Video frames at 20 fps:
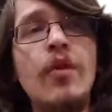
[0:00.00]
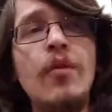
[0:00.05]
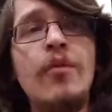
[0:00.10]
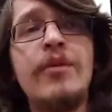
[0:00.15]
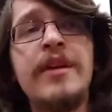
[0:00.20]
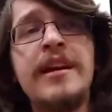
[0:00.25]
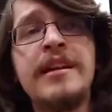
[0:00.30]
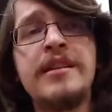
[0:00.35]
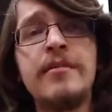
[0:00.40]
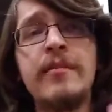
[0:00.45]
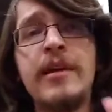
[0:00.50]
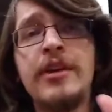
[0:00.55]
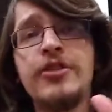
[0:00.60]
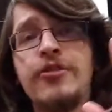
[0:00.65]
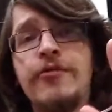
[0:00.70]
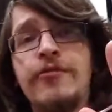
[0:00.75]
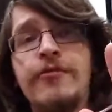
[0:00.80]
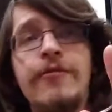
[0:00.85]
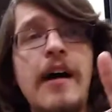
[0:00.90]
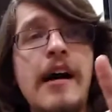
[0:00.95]
we get to
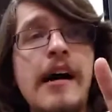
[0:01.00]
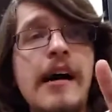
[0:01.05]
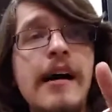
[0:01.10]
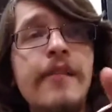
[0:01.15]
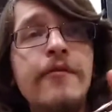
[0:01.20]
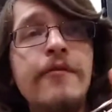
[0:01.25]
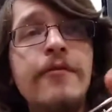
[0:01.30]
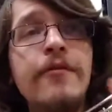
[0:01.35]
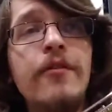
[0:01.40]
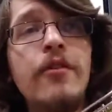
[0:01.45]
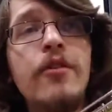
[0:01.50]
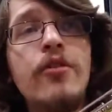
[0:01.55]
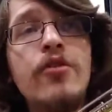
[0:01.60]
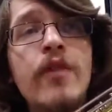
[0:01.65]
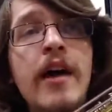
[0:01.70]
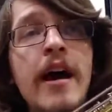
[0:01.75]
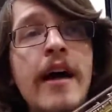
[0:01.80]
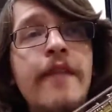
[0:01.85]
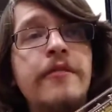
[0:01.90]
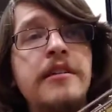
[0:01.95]
measure 5, you
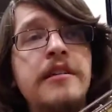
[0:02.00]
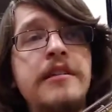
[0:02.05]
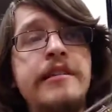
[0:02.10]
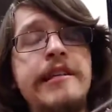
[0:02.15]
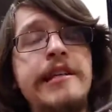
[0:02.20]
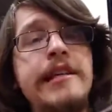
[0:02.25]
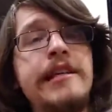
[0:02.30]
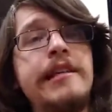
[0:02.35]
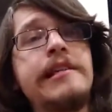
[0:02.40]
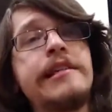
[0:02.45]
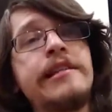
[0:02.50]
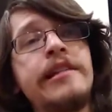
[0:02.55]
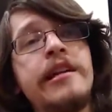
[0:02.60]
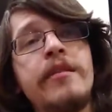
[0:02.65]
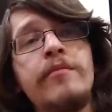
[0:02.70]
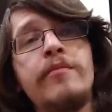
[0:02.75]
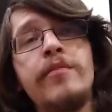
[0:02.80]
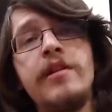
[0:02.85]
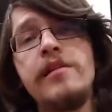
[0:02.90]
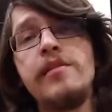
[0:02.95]
have a D and then
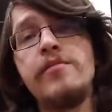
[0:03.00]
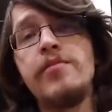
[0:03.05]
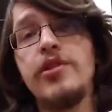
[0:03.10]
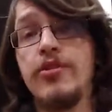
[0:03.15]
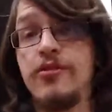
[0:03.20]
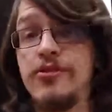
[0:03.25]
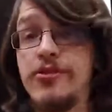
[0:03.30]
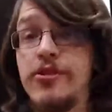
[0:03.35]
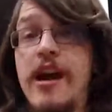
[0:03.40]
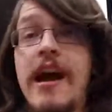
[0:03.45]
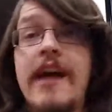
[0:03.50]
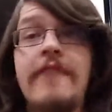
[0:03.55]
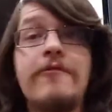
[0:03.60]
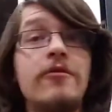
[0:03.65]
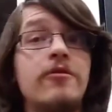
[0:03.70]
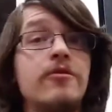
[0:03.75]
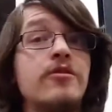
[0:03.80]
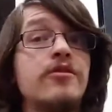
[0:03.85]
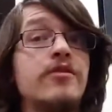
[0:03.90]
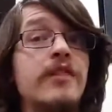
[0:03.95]
a B, but those are half
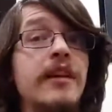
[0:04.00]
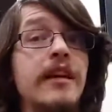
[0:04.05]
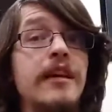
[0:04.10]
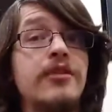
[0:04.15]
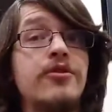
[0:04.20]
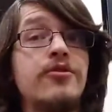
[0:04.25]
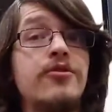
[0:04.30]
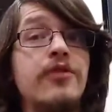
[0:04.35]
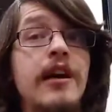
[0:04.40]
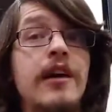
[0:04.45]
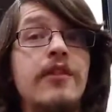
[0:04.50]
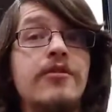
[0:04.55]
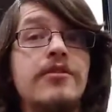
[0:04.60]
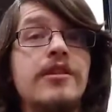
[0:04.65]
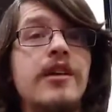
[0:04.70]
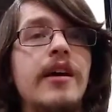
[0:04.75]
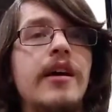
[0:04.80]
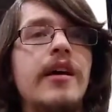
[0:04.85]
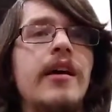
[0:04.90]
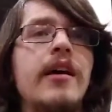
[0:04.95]
notes, so they get 2
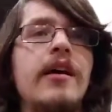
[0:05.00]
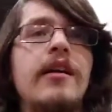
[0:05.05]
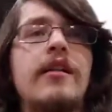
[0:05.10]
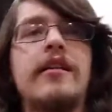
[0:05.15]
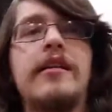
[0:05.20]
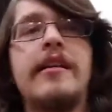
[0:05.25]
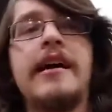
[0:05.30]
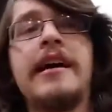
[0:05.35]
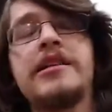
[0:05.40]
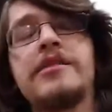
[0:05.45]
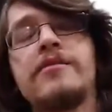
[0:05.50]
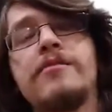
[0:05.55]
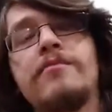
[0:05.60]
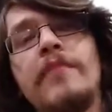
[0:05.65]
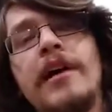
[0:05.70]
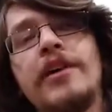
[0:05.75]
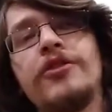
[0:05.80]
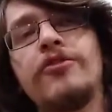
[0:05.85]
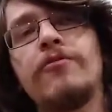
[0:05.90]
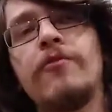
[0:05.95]
counts. The next
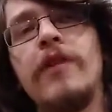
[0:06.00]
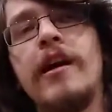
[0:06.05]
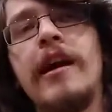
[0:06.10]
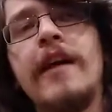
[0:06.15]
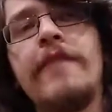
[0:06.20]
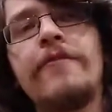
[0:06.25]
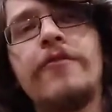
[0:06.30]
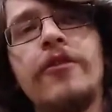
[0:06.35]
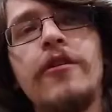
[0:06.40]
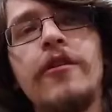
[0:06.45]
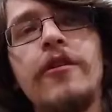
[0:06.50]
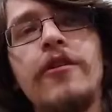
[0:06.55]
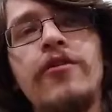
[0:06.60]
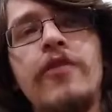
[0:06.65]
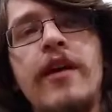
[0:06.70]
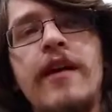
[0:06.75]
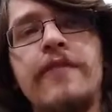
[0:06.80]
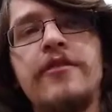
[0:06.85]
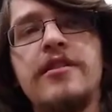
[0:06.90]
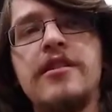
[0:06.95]
measure right after, you
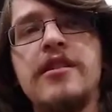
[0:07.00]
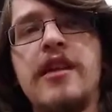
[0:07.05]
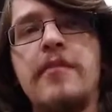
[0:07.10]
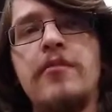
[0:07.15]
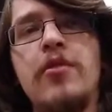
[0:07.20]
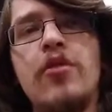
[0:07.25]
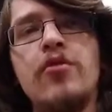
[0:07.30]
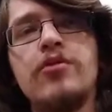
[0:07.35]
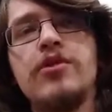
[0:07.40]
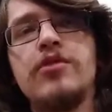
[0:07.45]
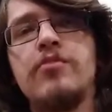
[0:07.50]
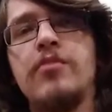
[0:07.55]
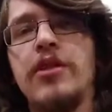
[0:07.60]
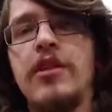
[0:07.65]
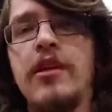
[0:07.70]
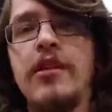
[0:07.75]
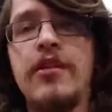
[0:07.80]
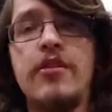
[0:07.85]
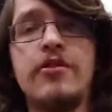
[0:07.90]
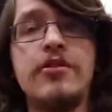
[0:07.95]
have the same notes, but
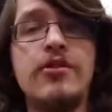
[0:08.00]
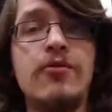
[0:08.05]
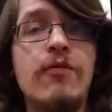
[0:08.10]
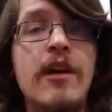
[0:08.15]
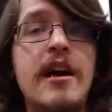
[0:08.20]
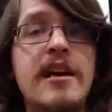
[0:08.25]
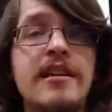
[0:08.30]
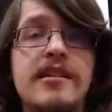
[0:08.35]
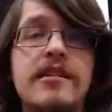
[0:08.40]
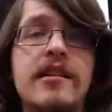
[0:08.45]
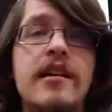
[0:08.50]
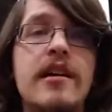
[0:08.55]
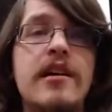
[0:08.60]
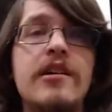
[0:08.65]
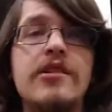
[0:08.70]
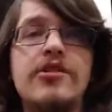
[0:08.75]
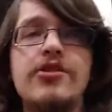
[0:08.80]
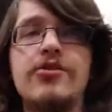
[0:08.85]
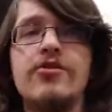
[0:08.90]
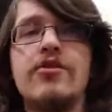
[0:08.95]
then there's a rest.
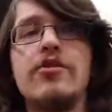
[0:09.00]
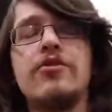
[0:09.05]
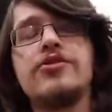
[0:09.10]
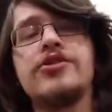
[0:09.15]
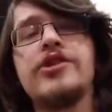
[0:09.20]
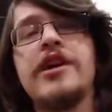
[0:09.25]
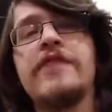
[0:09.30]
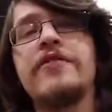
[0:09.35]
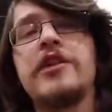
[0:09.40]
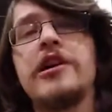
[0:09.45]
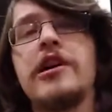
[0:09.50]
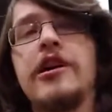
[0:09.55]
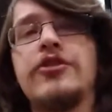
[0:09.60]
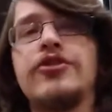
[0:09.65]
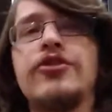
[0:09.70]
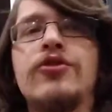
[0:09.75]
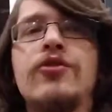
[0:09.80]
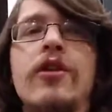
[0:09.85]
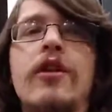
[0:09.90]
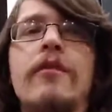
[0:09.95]
So those you have to cut
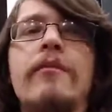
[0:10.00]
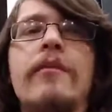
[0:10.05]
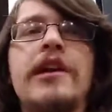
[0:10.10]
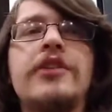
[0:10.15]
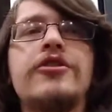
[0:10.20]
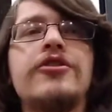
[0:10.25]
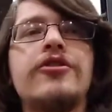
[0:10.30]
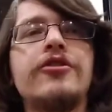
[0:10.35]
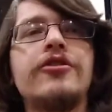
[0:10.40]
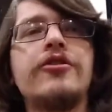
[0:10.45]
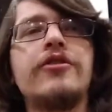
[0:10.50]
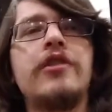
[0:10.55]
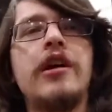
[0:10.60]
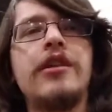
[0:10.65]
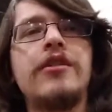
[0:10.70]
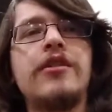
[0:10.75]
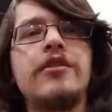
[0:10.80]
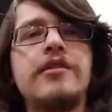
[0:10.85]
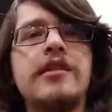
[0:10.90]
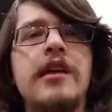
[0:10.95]
short. Make sure you
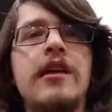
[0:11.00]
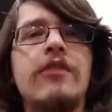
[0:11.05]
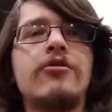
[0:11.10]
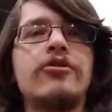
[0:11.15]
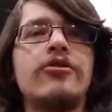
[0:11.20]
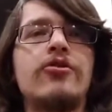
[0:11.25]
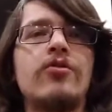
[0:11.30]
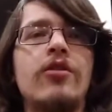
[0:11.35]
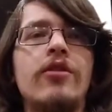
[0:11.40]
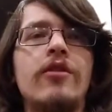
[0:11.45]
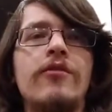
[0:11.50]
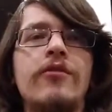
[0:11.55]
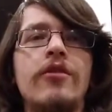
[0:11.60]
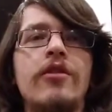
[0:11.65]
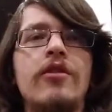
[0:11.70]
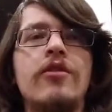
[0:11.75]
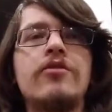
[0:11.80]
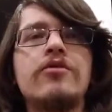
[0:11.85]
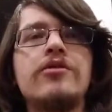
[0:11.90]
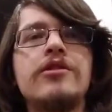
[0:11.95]
cut the sound short for
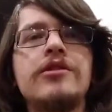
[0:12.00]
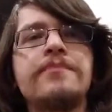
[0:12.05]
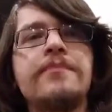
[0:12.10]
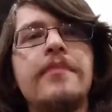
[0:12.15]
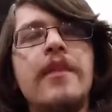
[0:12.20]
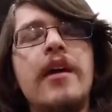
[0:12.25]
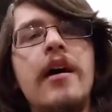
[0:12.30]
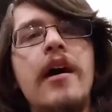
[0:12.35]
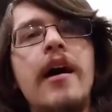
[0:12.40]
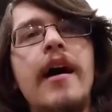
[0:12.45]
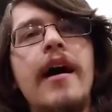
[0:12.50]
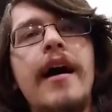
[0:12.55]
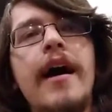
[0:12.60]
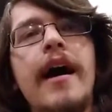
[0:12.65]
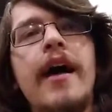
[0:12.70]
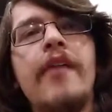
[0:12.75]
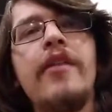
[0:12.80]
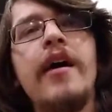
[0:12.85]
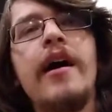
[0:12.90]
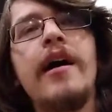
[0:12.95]
those.
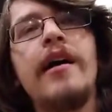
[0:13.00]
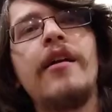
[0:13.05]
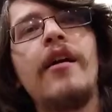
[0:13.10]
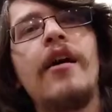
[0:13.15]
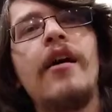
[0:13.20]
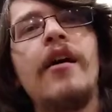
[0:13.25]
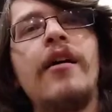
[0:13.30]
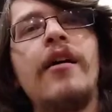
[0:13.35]
And then